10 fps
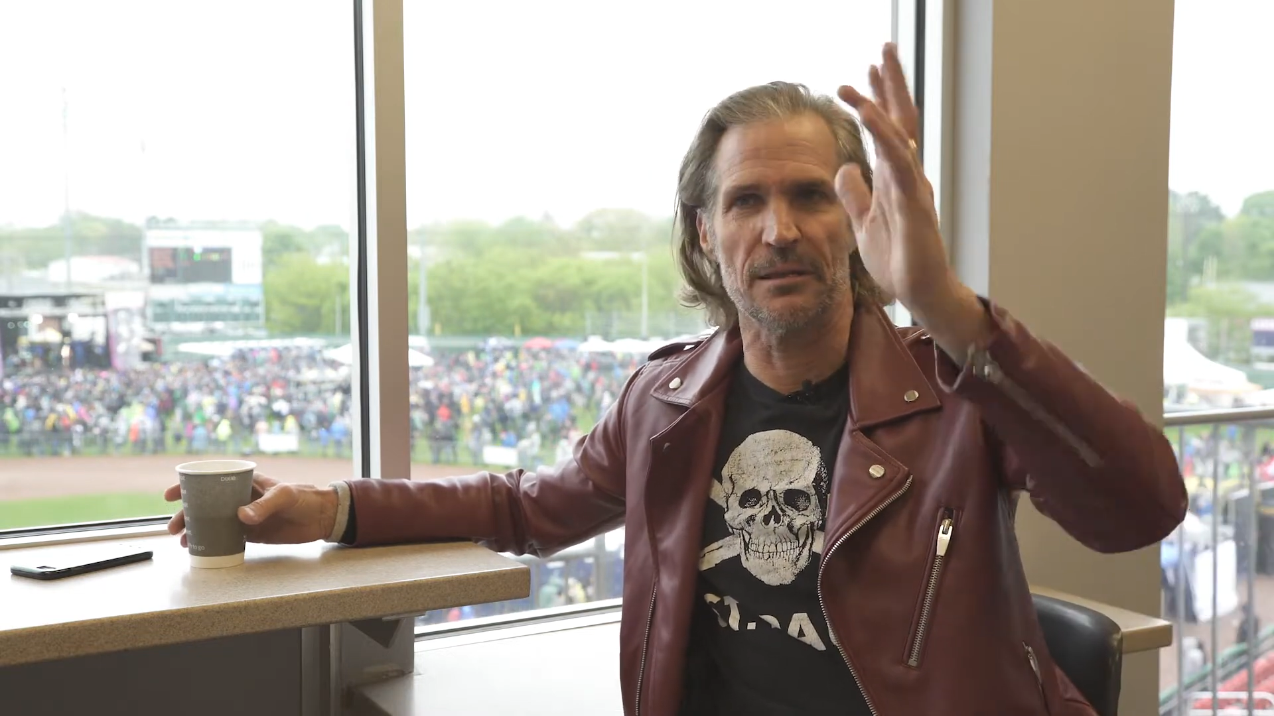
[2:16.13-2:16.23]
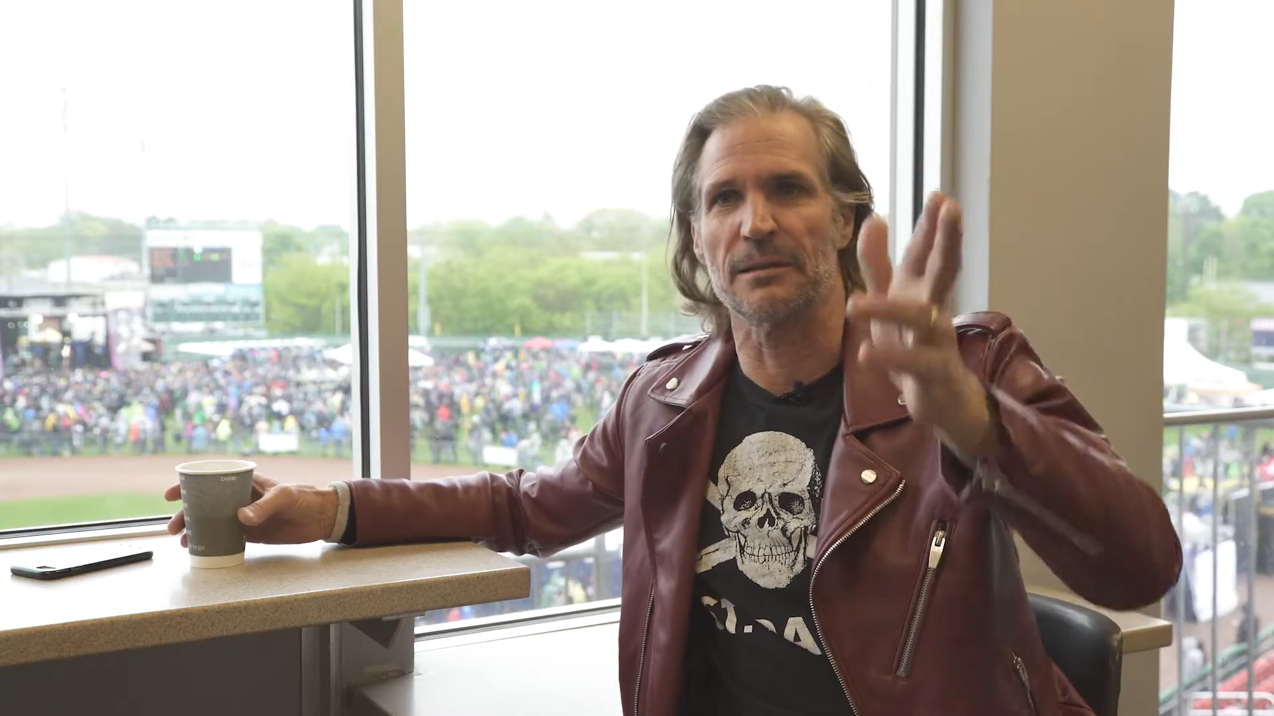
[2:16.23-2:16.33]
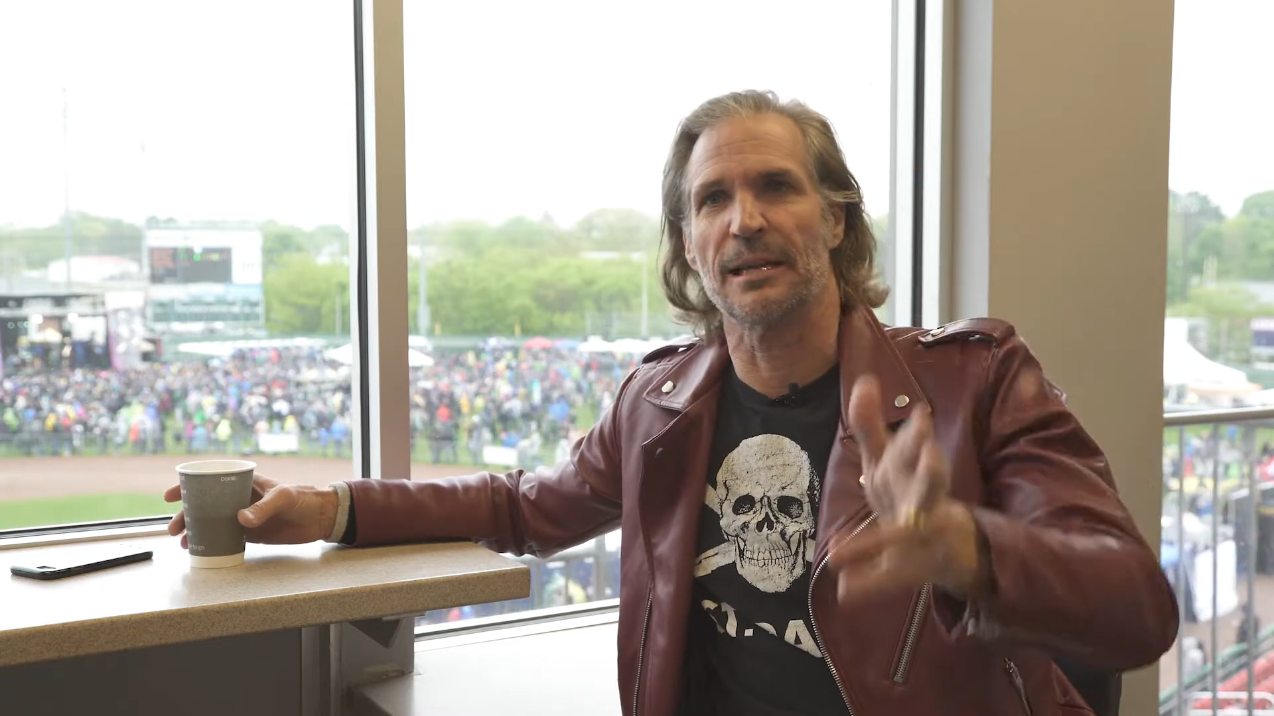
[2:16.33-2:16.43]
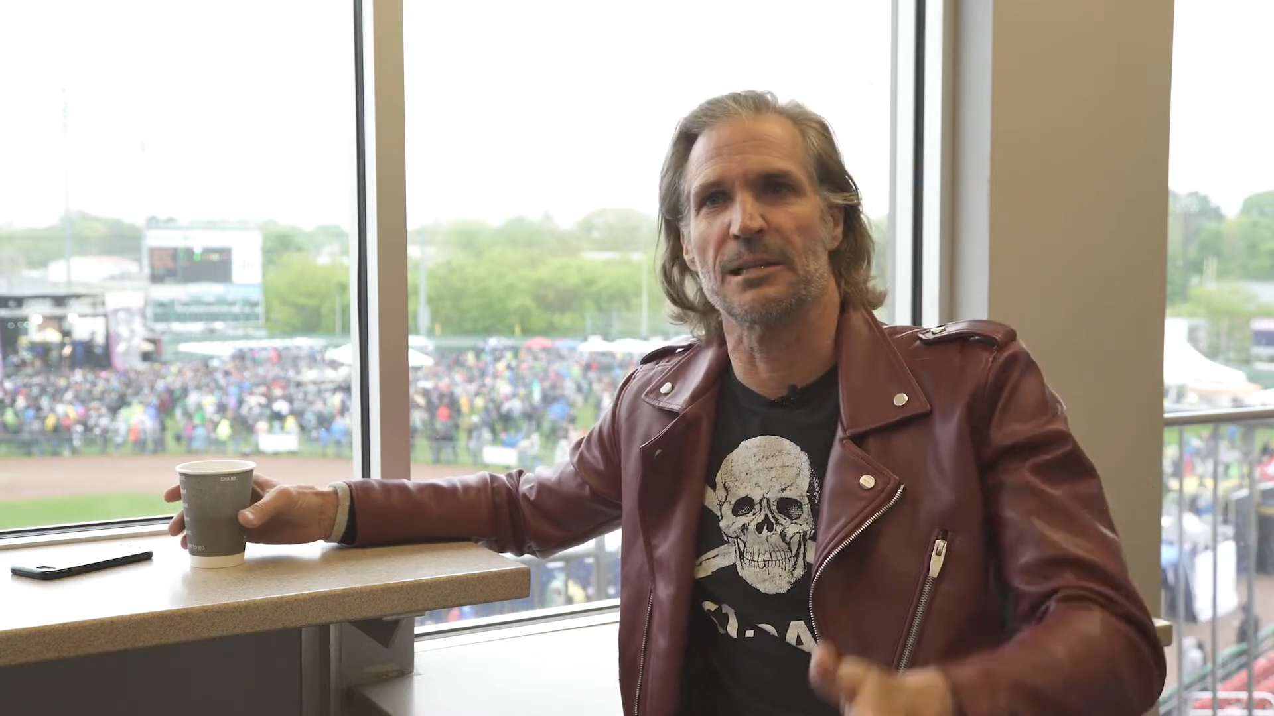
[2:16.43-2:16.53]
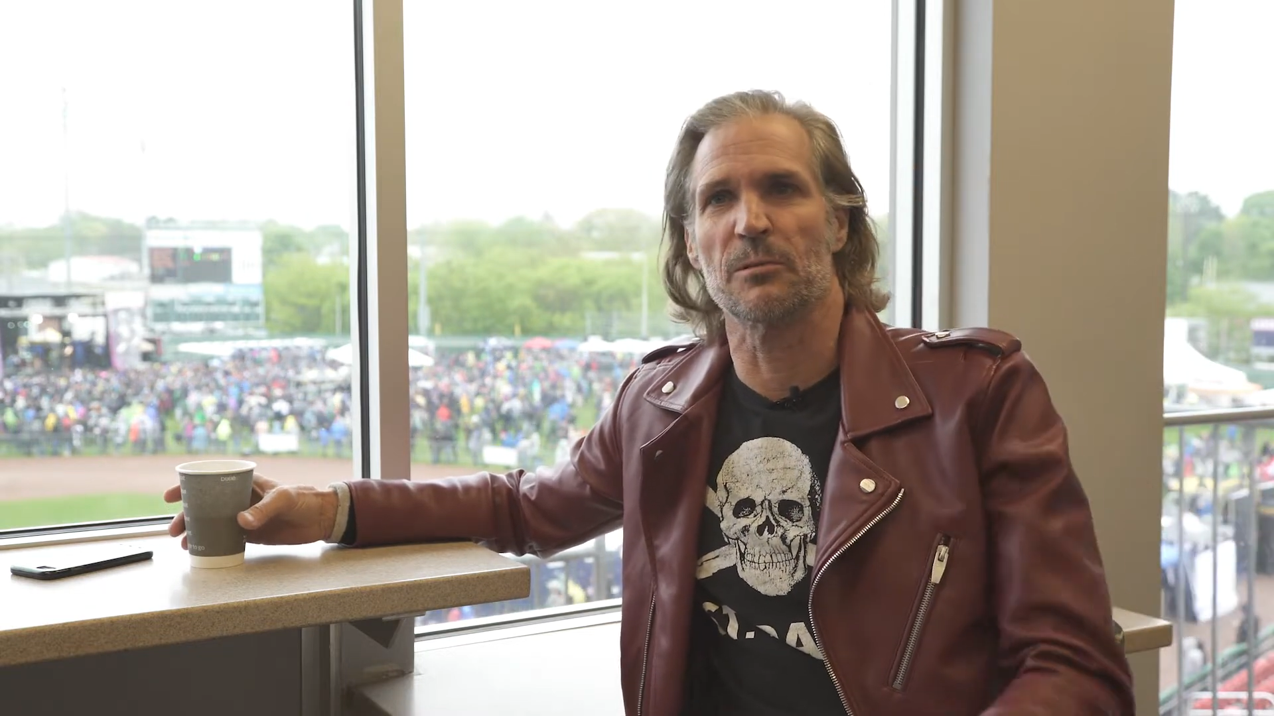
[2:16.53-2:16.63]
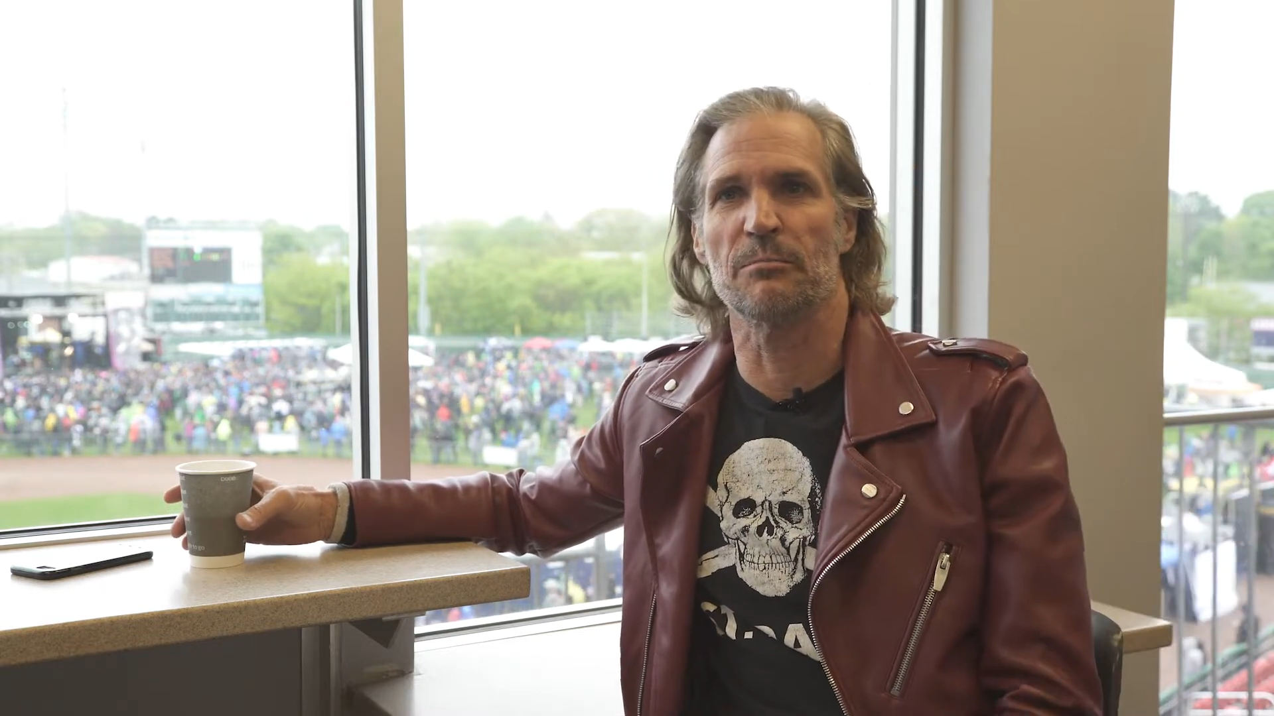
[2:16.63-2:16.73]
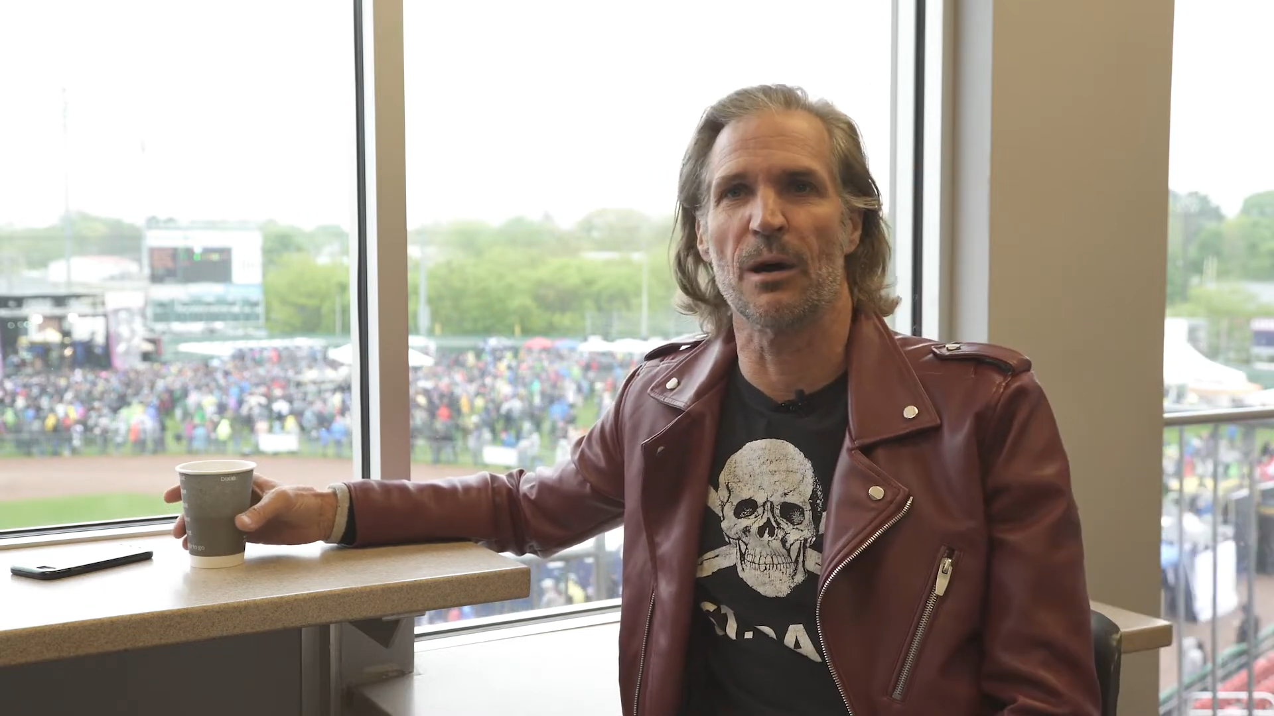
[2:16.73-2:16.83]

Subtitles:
other kids with